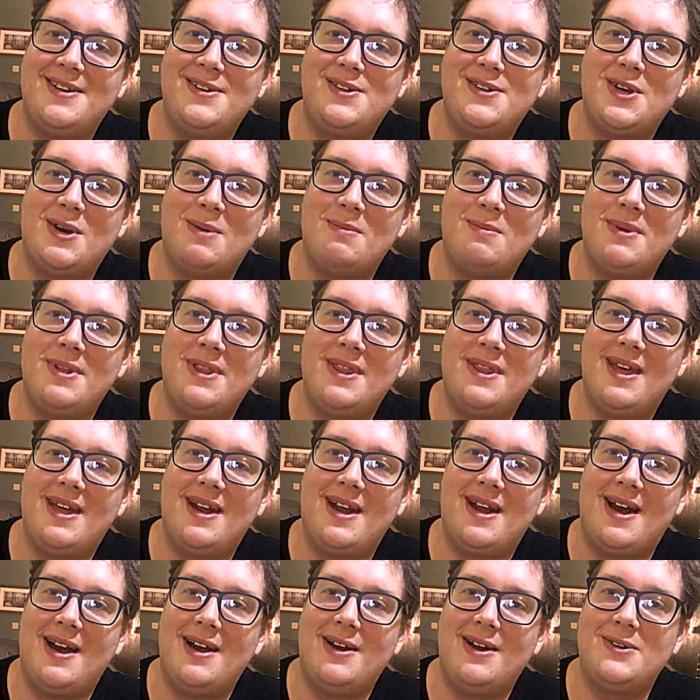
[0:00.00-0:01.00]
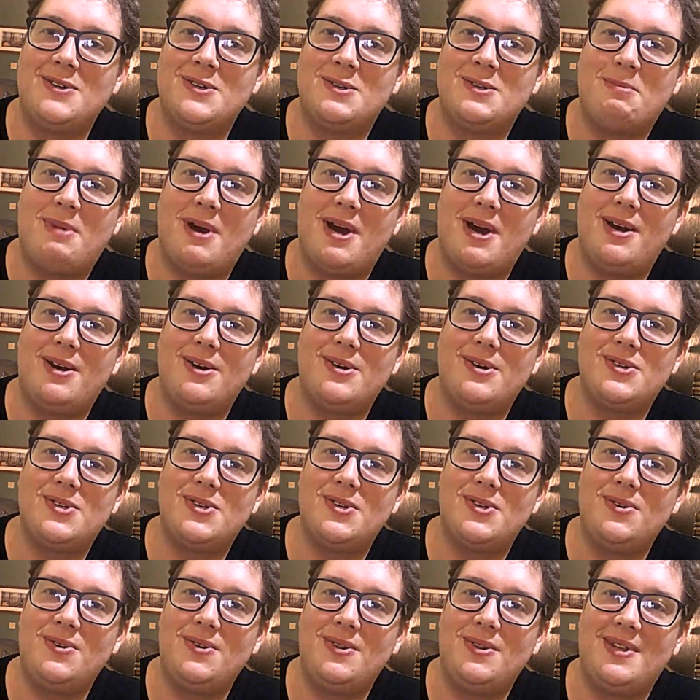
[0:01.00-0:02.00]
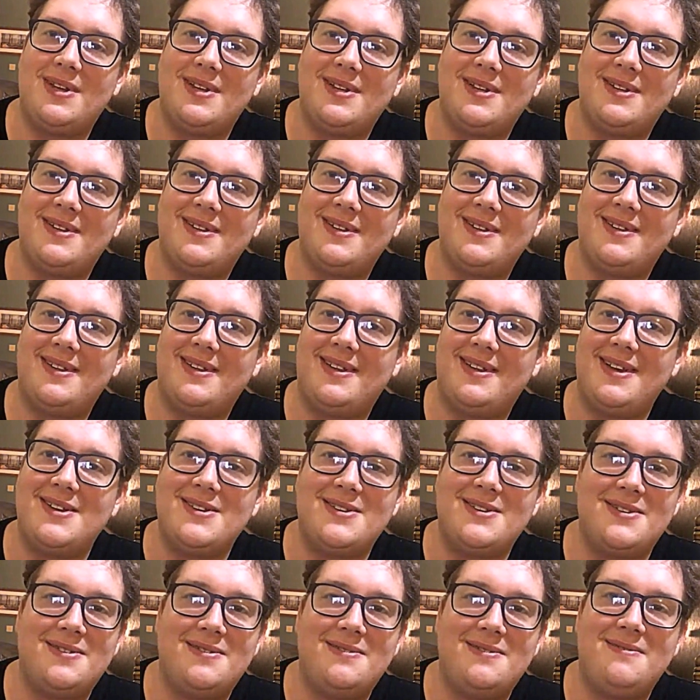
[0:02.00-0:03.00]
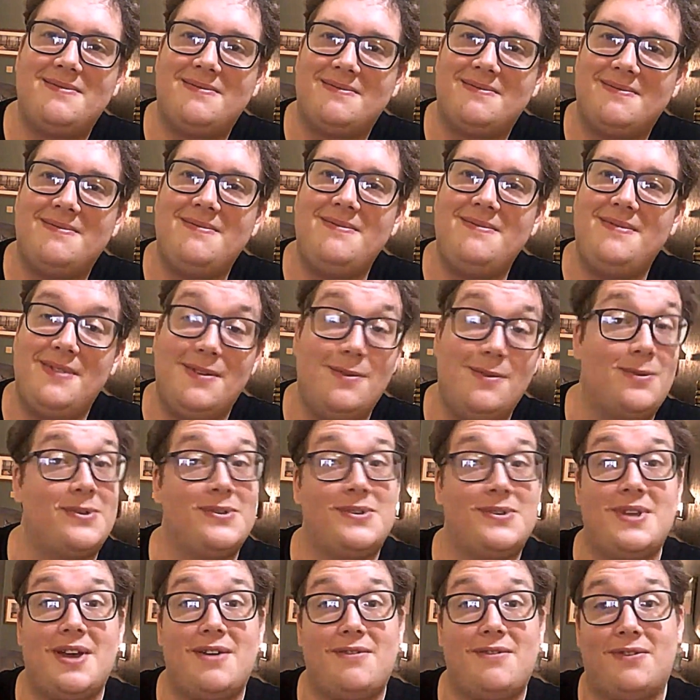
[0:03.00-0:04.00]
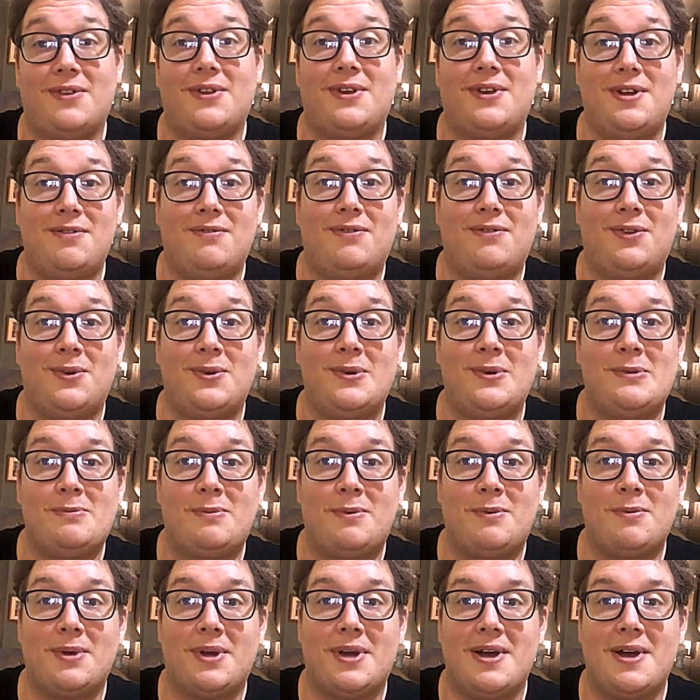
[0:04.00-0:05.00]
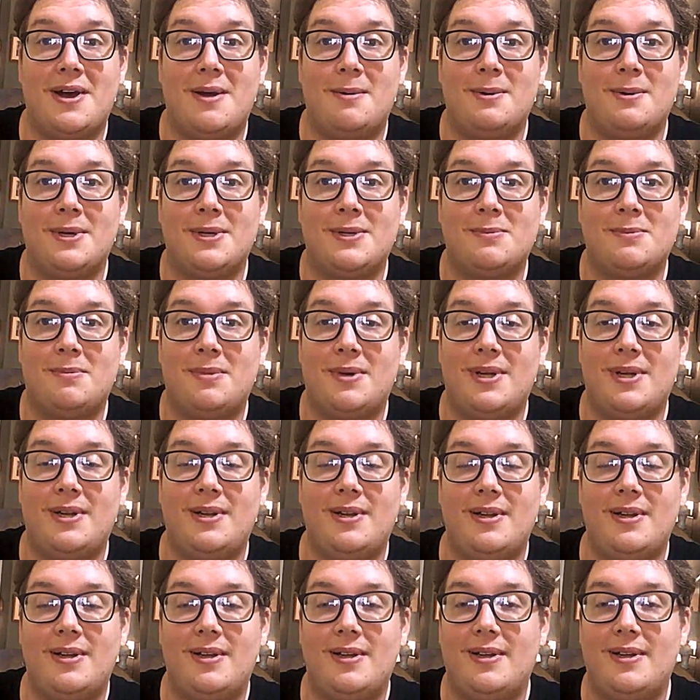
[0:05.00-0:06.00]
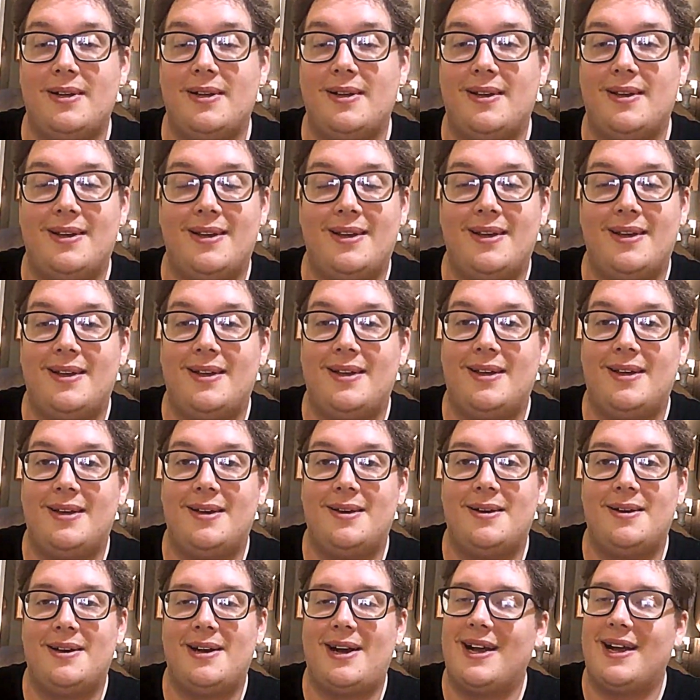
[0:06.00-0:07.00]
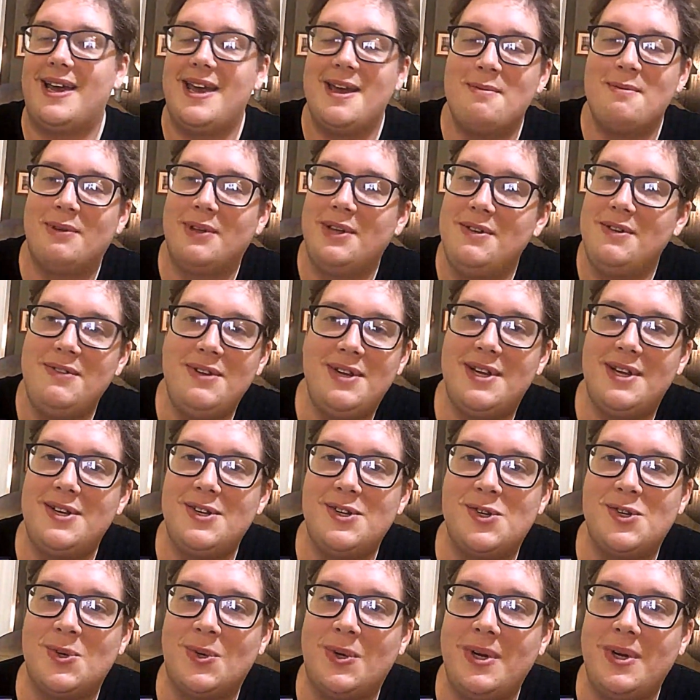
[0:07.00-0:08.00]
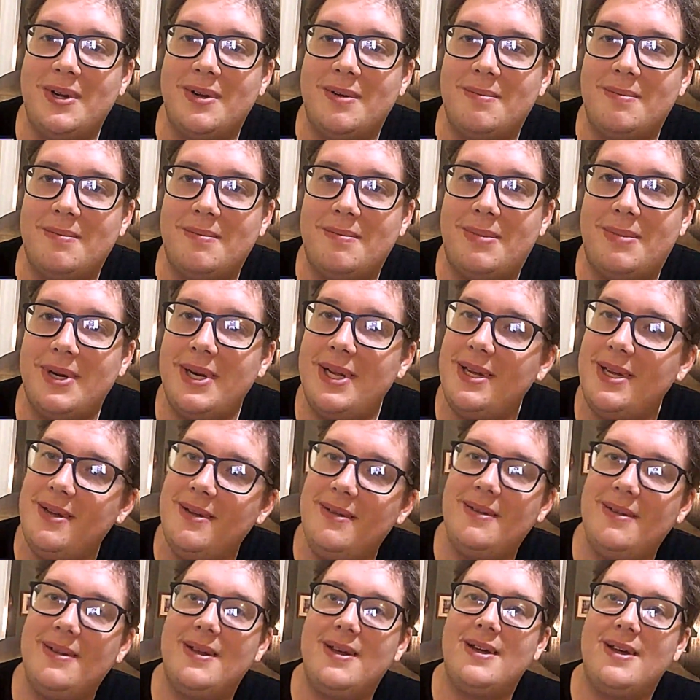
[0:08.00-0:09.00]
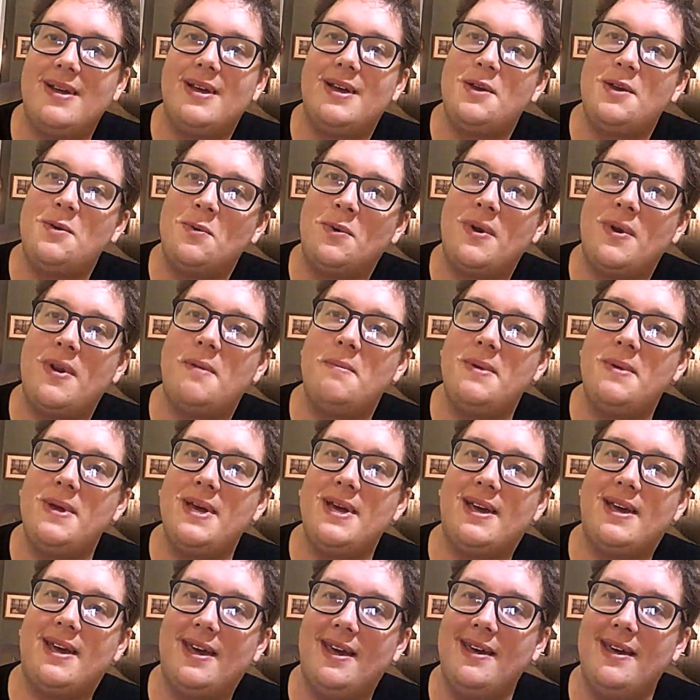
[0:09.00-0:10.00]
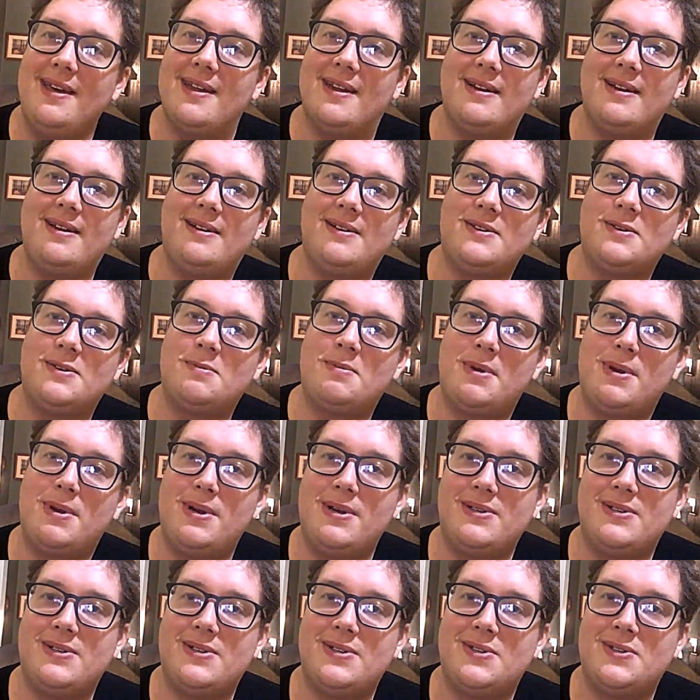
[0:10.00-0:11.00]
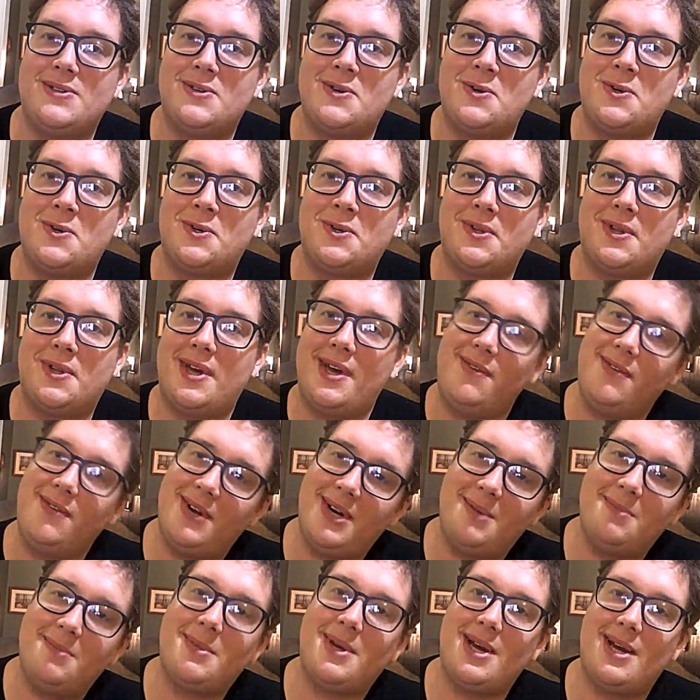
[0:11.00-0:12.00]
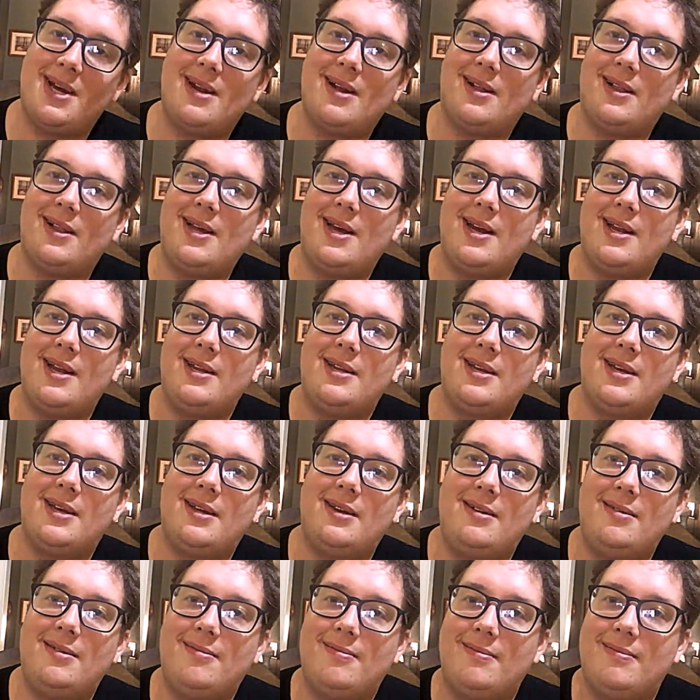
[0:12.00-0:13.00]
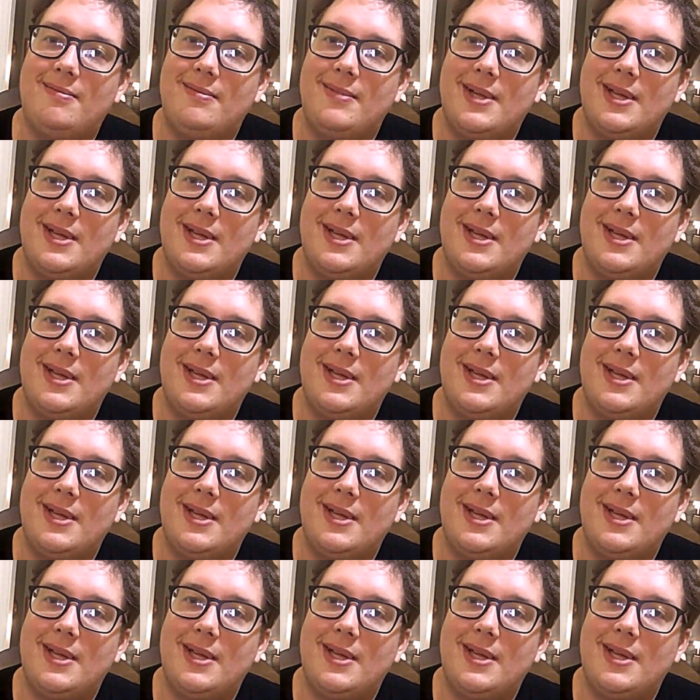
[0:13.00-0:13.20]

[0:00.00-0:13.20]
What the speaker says: and jump in that Iron Spider suit that was definitely influenced from the comics. But I can't believe he didn't join them. But he wanted to be a kid and experience his social life, and I'm kind of glad he did.